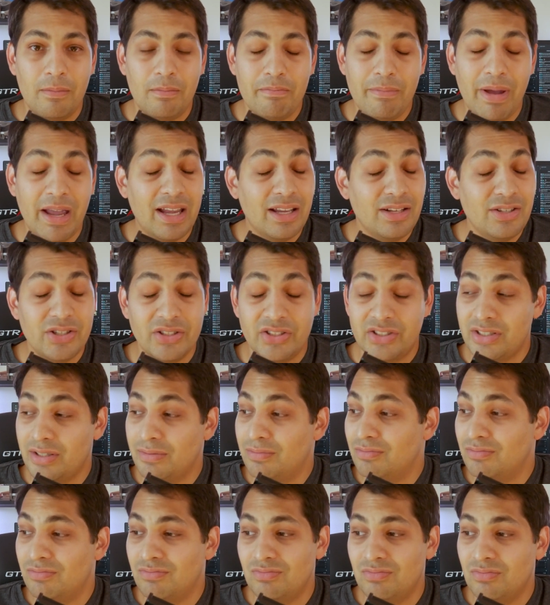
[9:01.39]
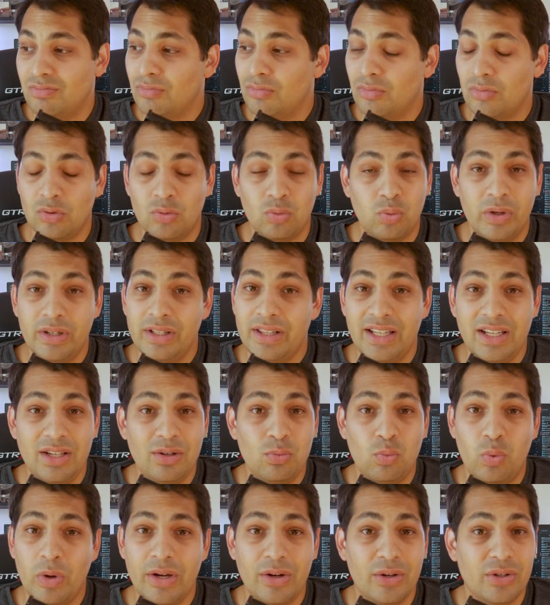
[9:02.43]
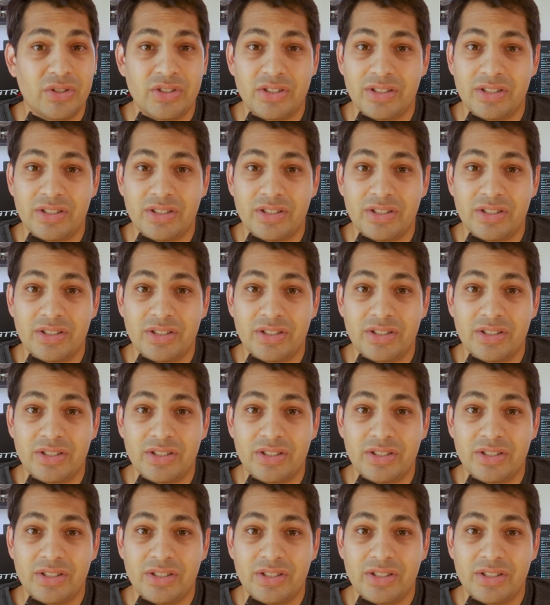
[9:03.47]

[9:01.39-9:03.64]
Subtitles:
just some really weird